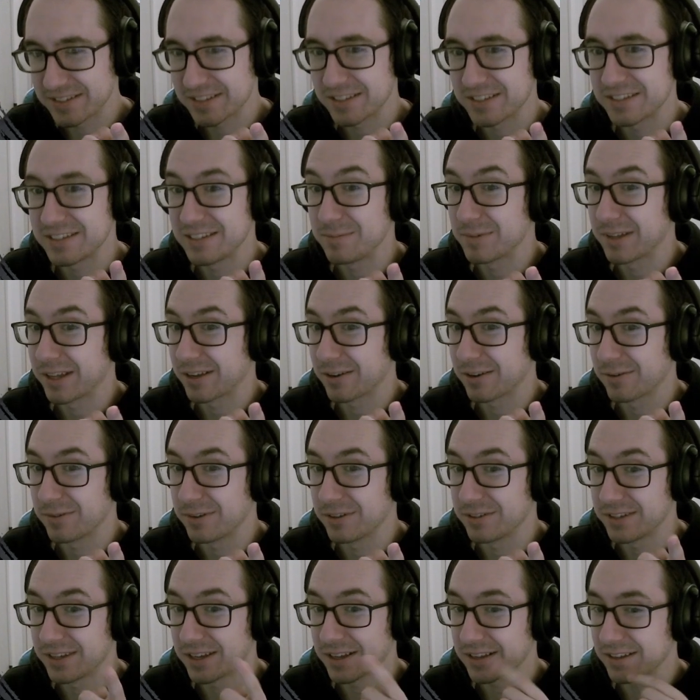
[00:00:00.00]
seemed like a real
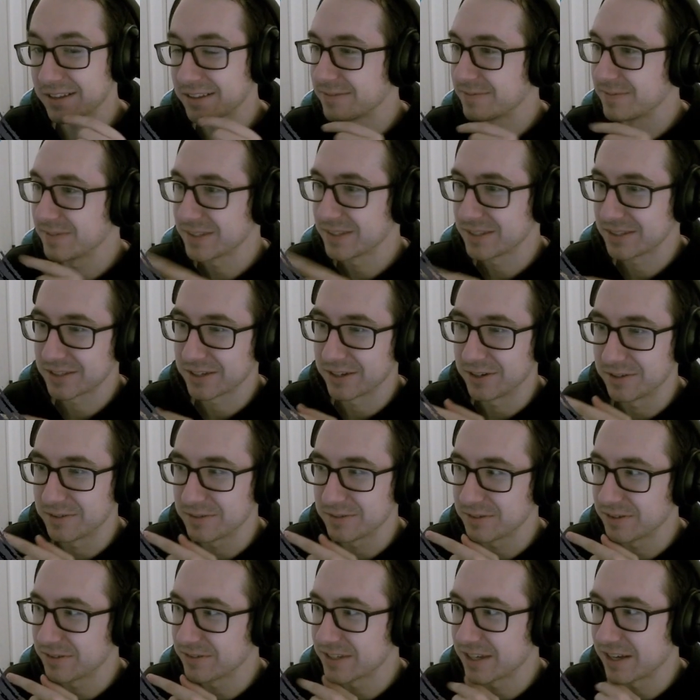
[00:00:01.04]
deck. So it
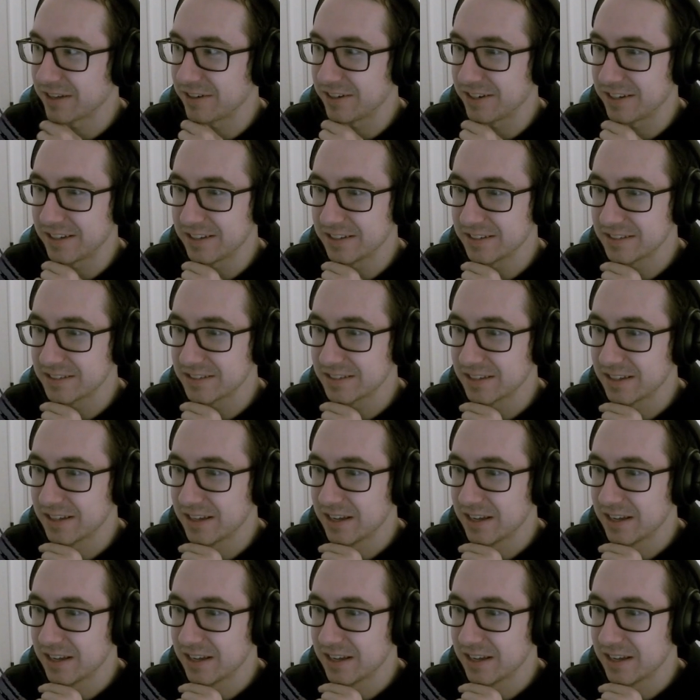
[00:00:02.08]
turns out it is.